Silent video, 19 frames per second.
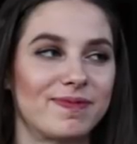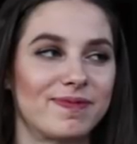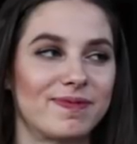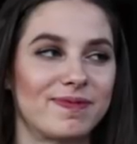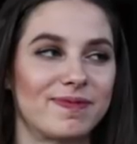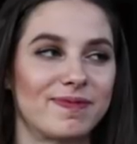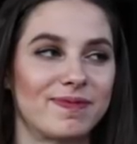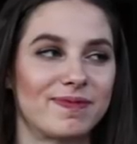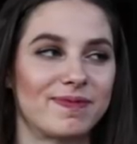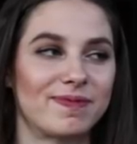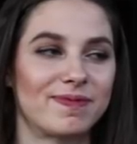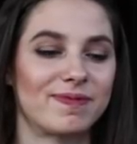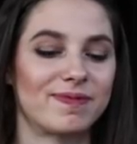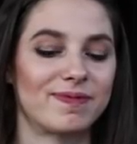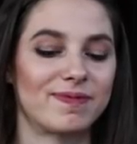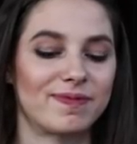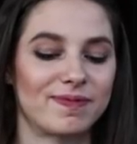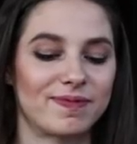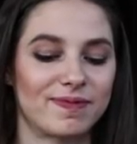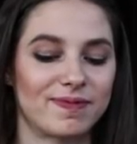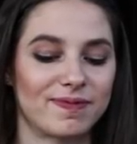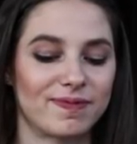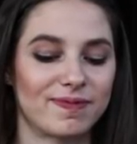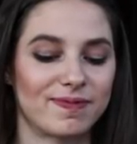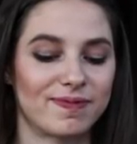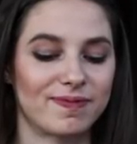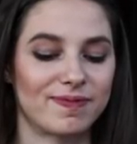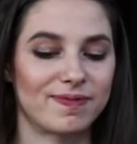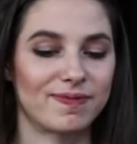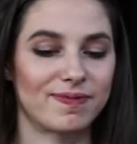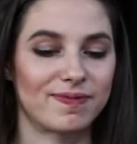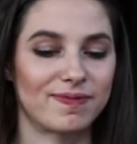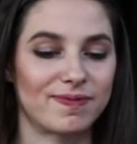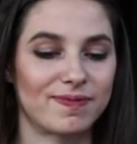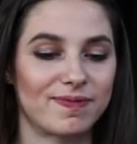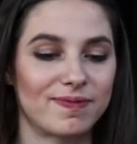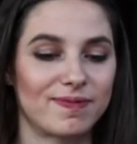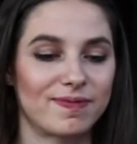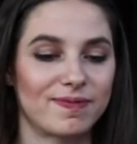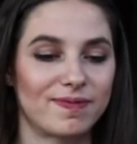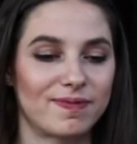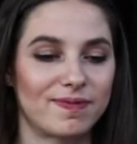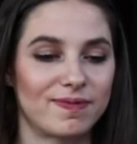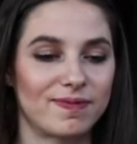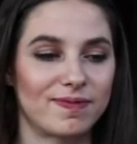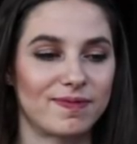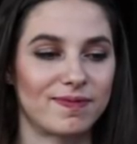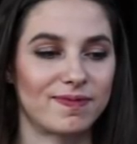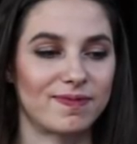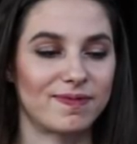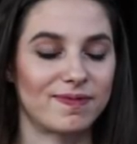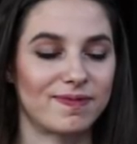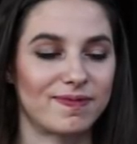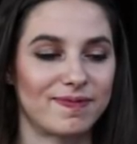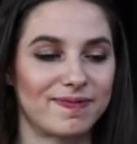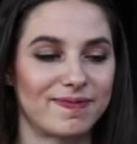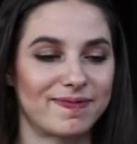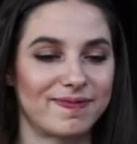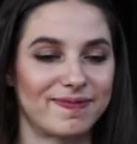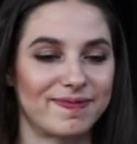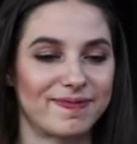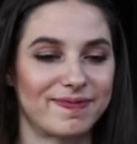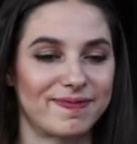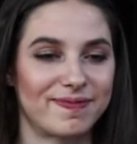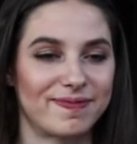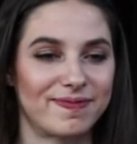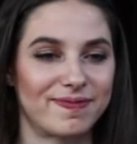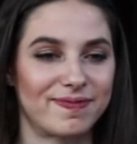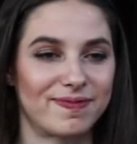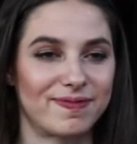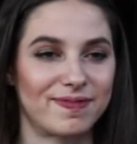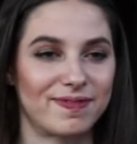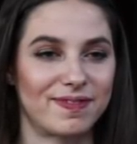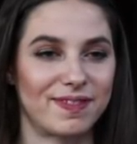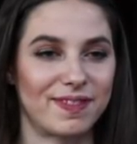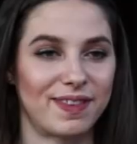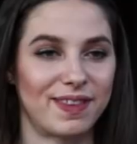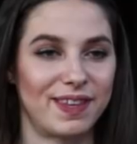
The person shown says nothing.